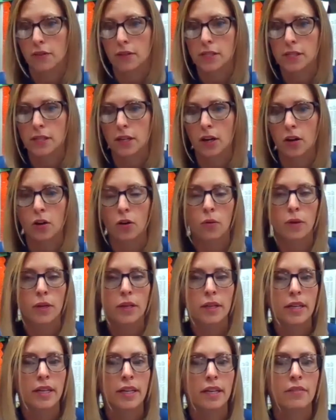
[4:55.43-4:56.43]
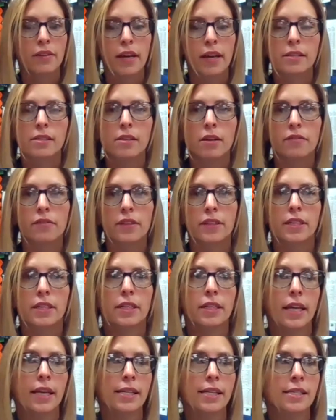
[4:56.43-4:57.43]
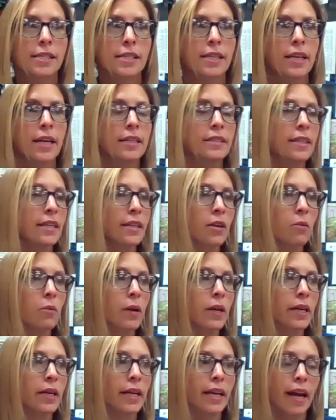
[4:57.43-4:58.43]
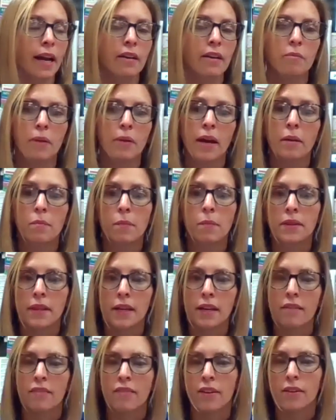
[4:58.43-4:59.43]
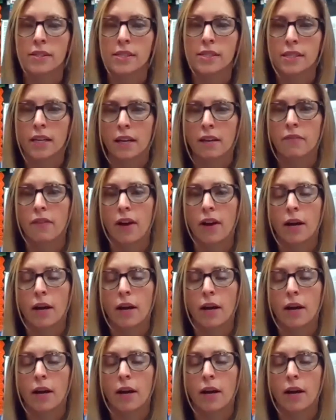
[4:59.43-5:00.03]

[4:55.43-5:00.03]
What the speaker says: So if kids are feeling lazy and they don't want to get out of bed, but they feel safe,